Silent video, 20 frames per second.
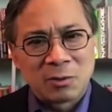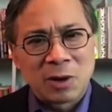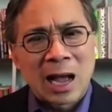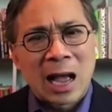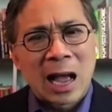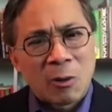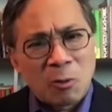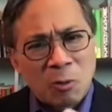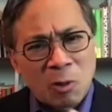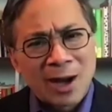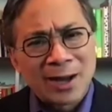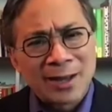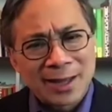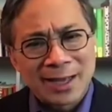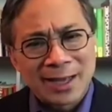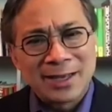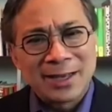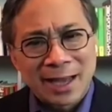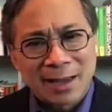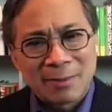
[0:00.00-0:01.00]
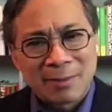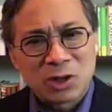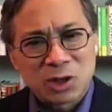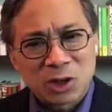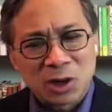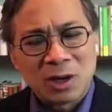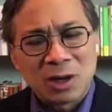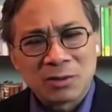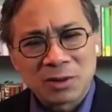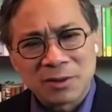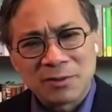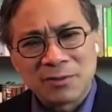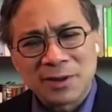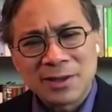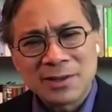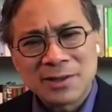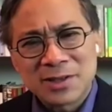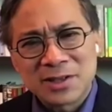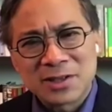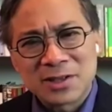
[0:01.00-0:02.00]
why they damage our health
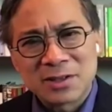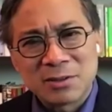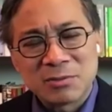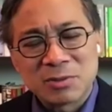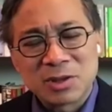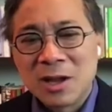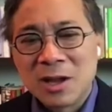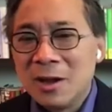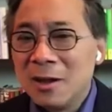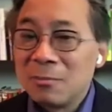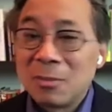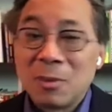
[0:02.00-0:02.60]
defense systems.